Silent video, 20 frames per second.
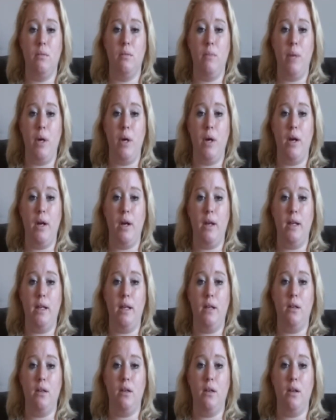
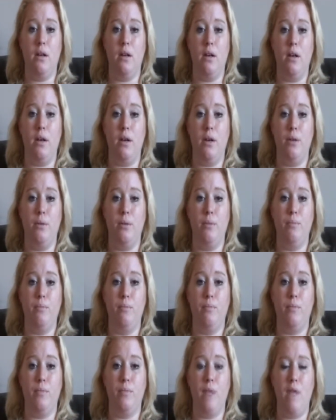by
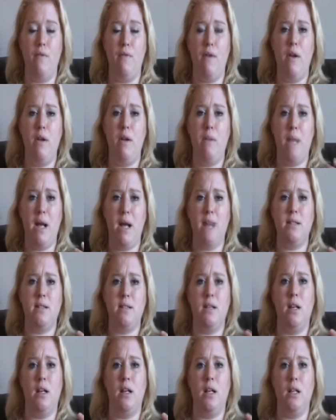a very
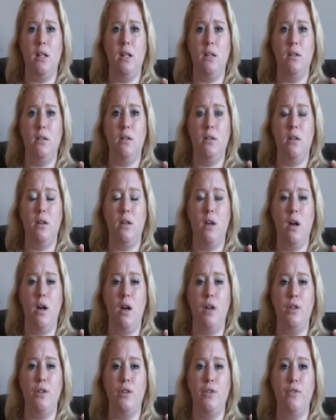masculine
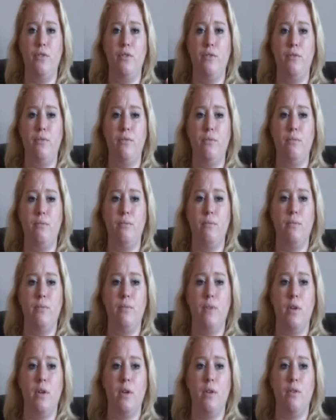kind of
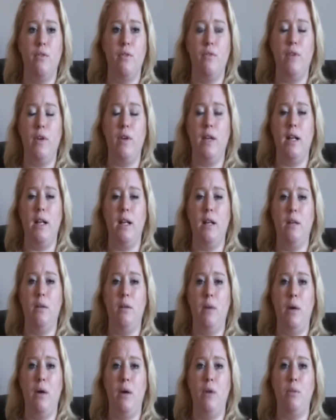feeling
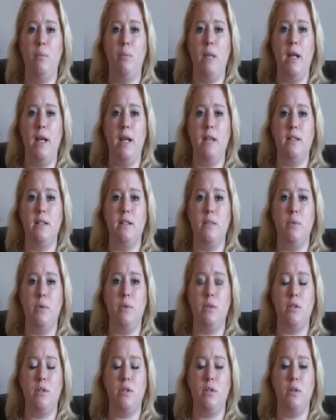about the place. It
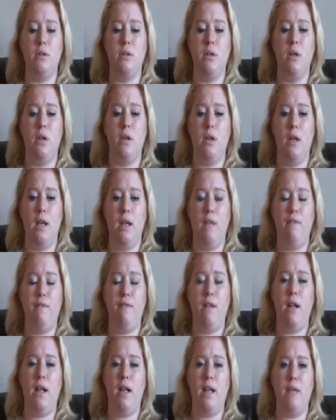
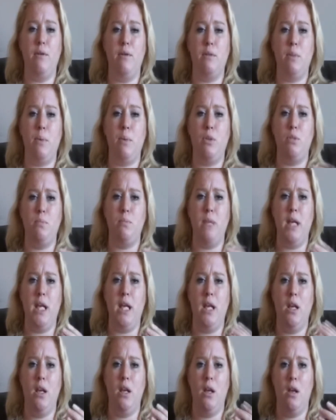felt like it was supposed to
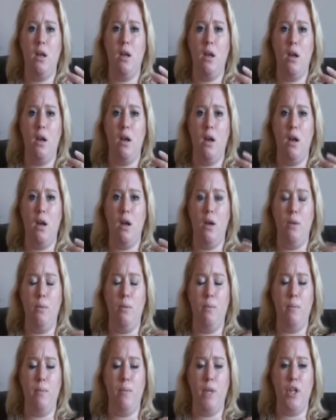be
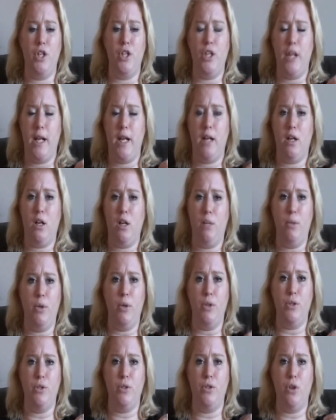a
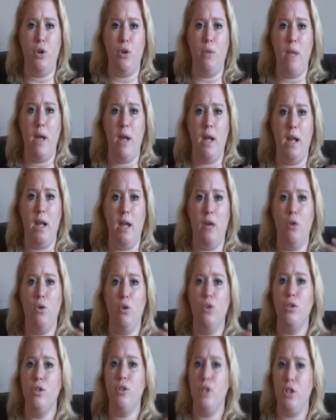gentleman's domain, a
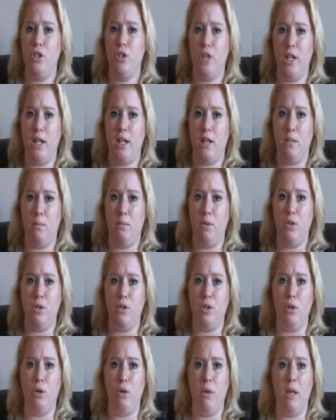hunter's gentleman's
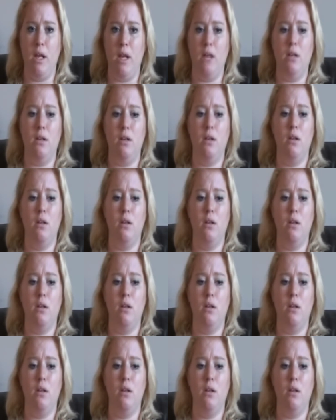domain,